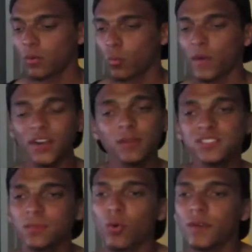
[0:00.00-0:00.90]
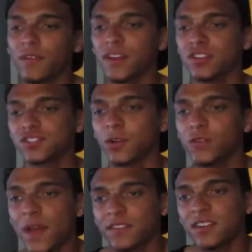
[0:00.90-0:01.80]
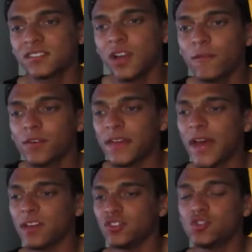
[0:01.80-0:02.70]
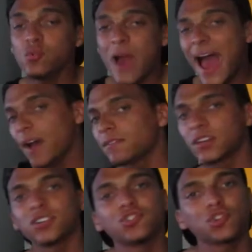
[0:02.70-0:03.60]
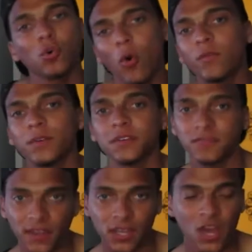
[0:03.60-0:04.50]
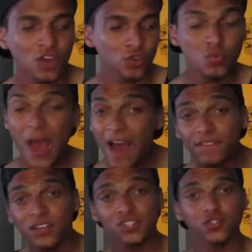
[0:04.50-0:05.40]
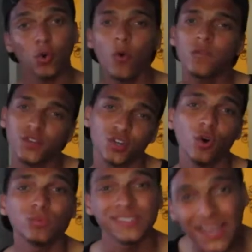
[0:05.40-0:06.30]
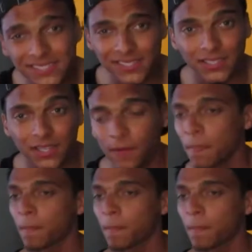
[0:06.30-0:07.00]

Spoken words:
When it comes to motivating yourself, you have to discover that you have the control over your fate. You have the control over your own destiny.